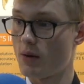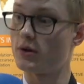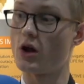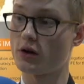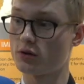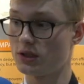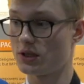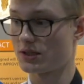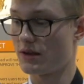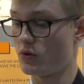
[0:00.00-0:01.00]
But not only
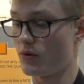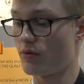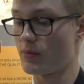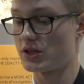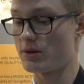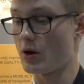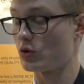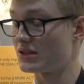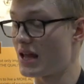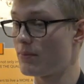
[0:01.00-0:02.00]
does it give you information
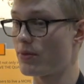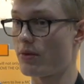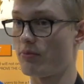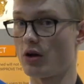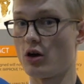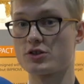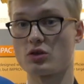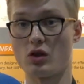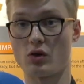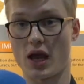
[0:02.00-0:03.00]
about depth, but
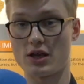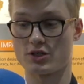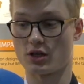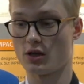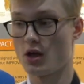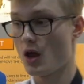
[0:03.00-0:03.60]
also location.